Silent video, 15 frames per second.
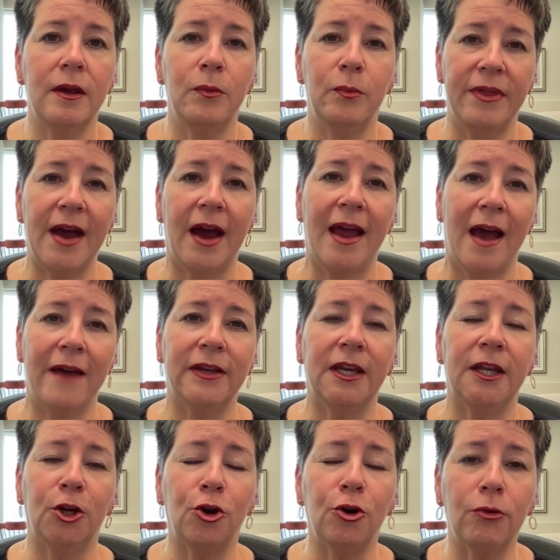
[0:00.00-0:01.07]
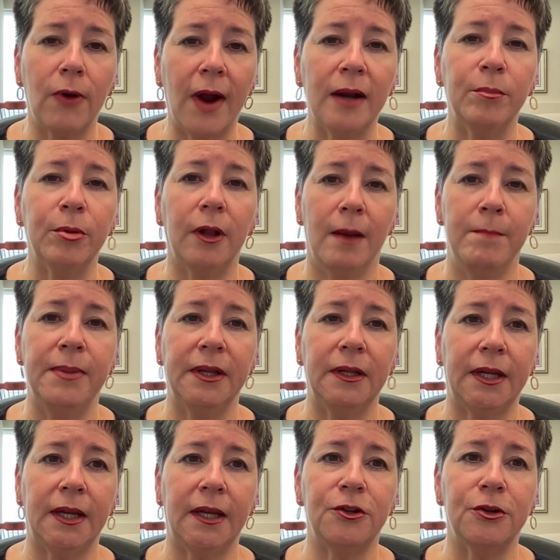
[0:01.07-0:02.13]
without having an incredible
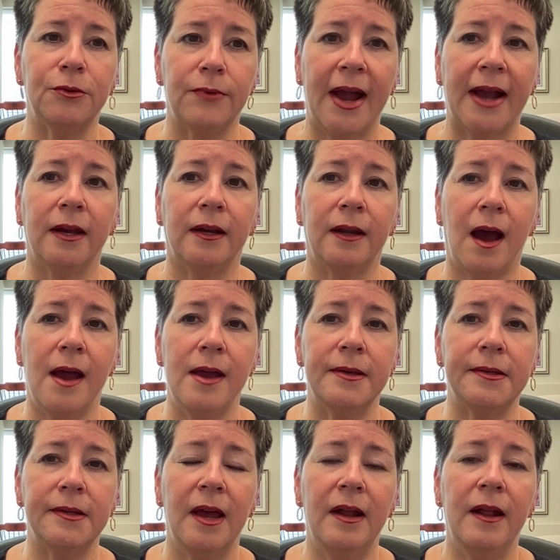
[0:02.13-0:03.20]
ability to recognize